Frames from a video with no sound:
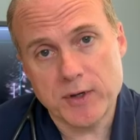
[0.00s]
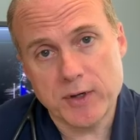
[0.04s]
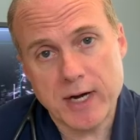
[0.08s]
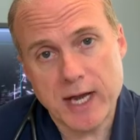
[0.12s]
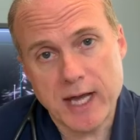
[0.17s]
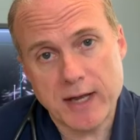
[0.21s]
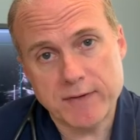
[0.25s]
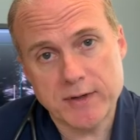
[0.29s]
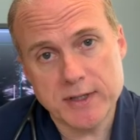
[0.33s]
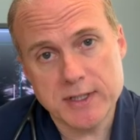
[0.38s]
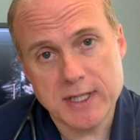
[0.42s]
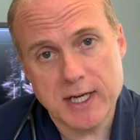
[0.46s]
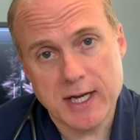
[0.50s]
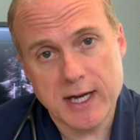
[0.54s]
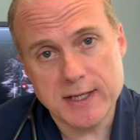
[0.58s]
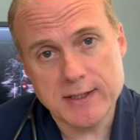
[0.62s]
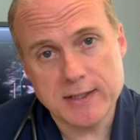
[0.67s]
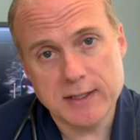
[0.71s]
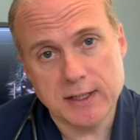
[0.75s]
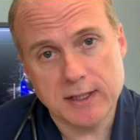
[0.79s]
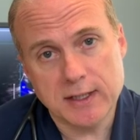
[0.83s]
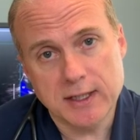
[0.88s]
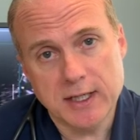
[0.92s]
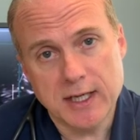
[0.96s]

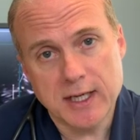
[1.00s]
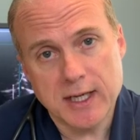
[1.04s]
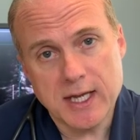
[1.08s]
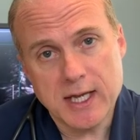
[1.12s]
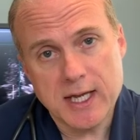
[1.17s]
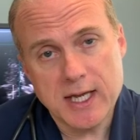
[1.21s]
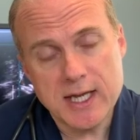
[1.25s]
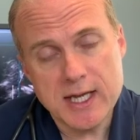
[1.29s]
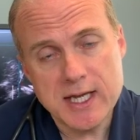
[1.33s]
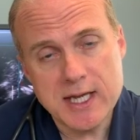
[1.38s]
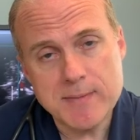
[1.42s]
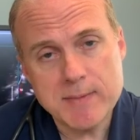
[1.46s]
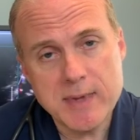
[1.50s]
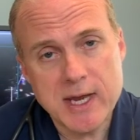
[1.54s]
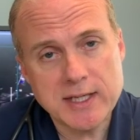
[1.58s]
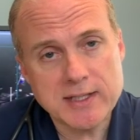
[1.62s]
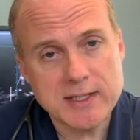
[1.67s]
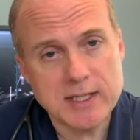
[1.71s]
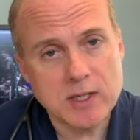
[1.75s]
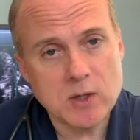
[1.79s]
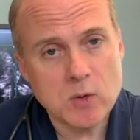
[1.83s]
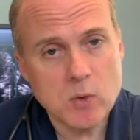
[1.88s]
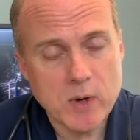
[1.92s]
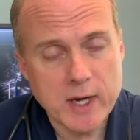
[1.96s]
advertising. He makes
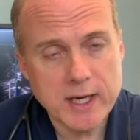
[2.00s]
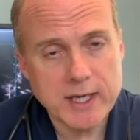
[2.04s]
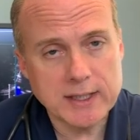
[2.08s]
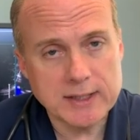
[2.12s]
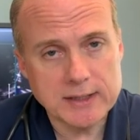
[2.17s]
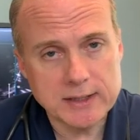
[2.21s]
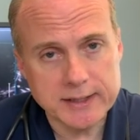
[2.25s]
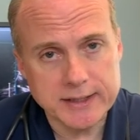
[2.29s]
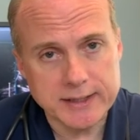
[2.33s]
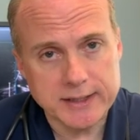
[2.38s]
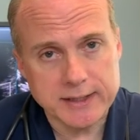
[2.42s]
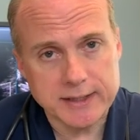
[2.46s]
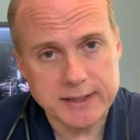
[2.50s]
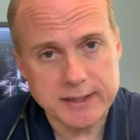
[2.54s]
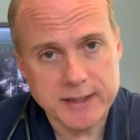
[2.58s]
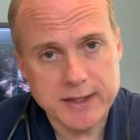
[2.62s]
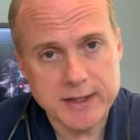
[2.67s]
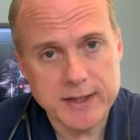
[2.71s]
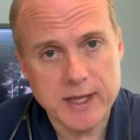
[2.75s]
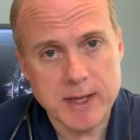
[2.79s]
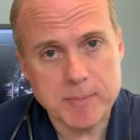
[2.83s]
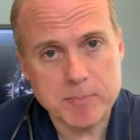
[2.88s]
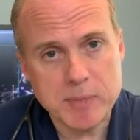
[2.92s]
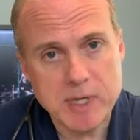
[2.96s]
it quite clear
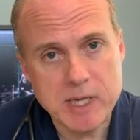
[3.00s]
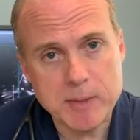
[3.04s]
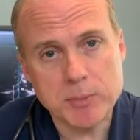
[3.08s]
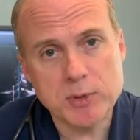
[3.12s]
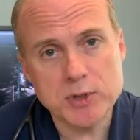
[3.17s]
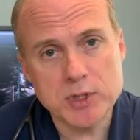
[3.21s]
that people